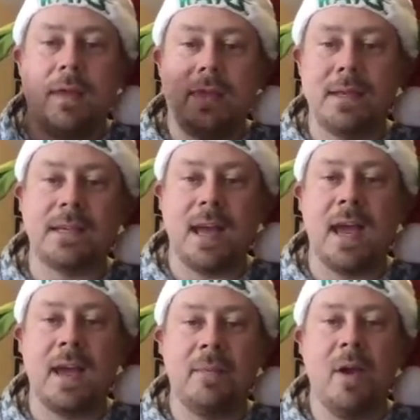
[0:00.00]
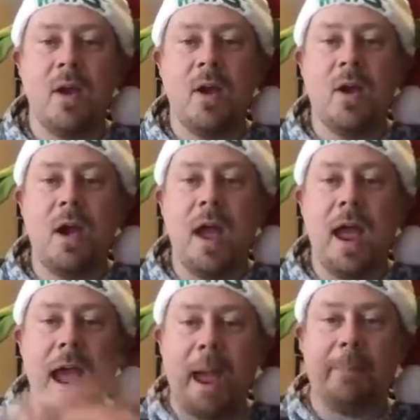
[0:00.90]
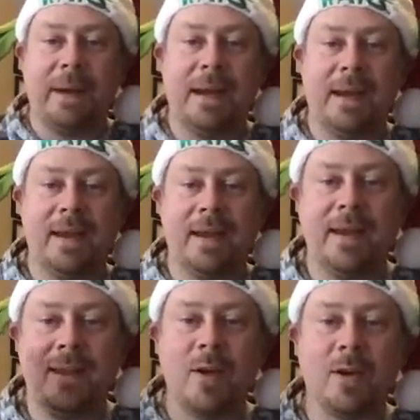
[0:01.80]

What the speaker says: This time, happy. Okay?